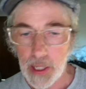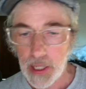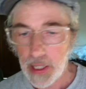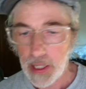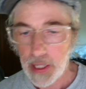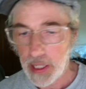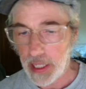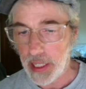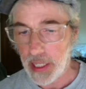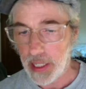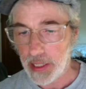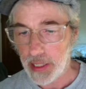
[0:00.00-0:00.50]

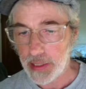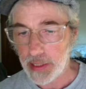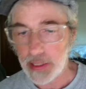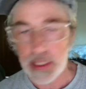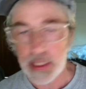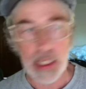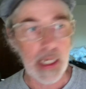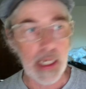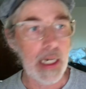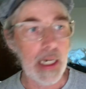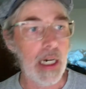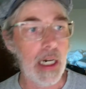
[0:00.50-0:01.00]
and
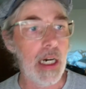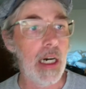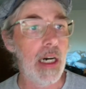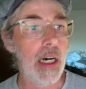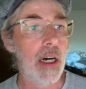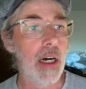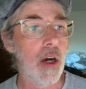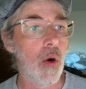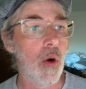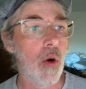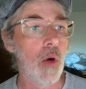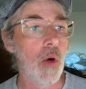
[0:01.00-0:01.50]

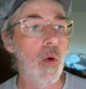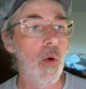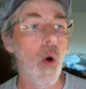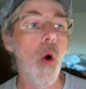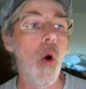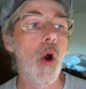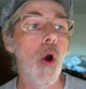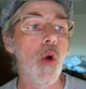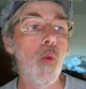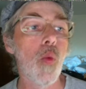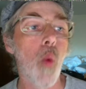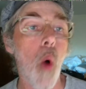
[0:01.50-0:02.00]

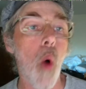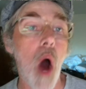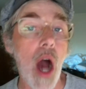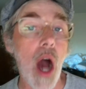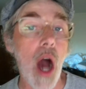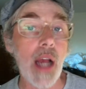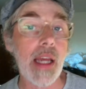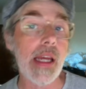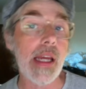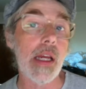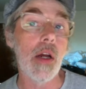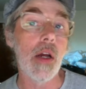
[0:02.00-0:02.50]
or
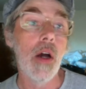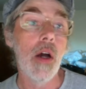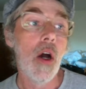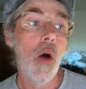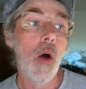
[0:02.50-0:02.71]
walking.